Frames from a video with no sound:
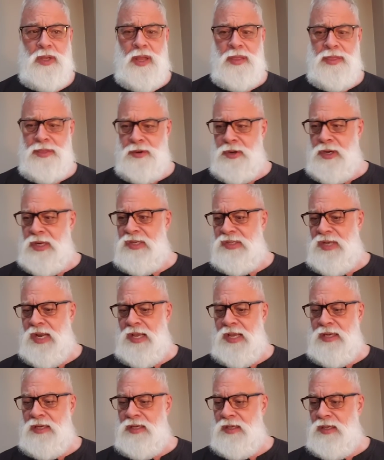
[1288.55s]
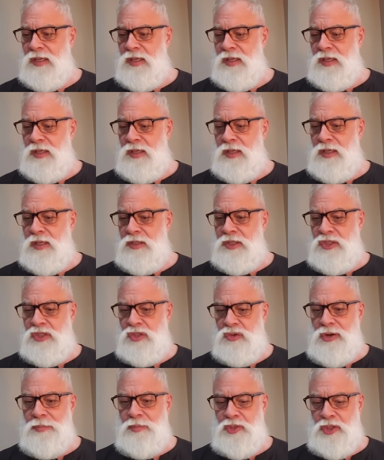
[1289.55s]
a 30-second
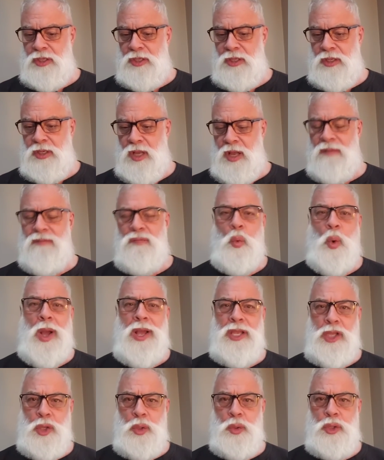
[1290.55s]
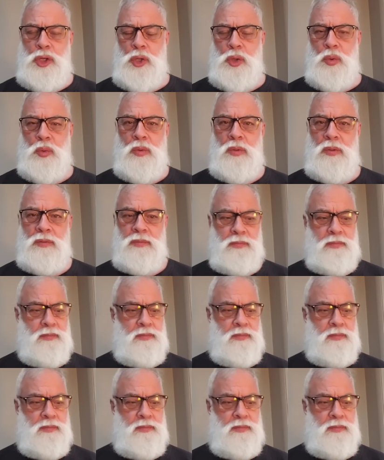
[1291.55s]
description of what you do.